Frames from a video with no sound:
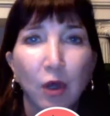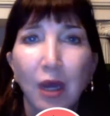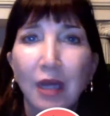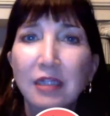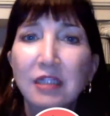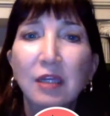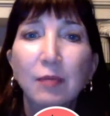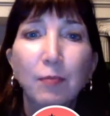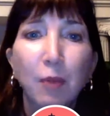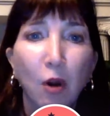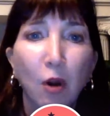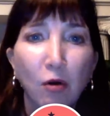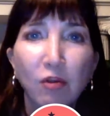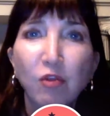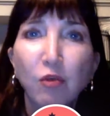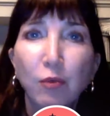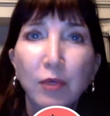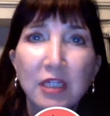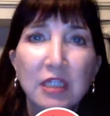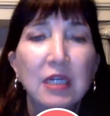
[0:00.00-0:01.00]
I said part of
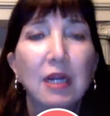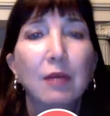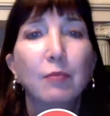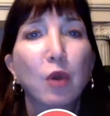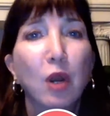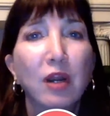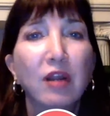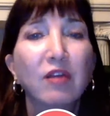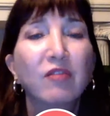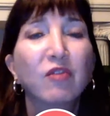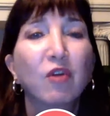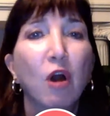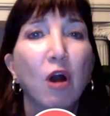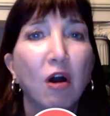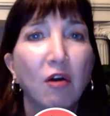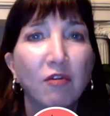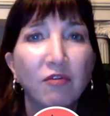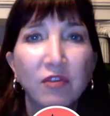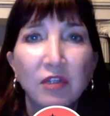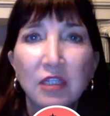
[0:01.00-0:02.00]
the reason I'm running for
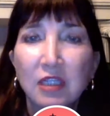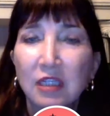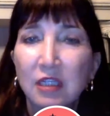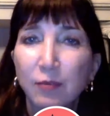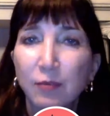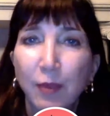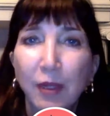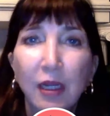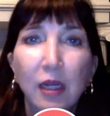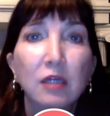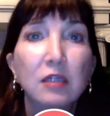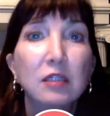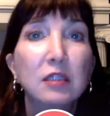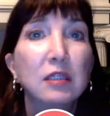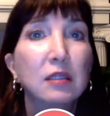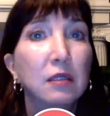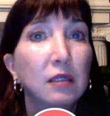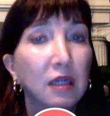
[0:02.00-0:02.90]
office is because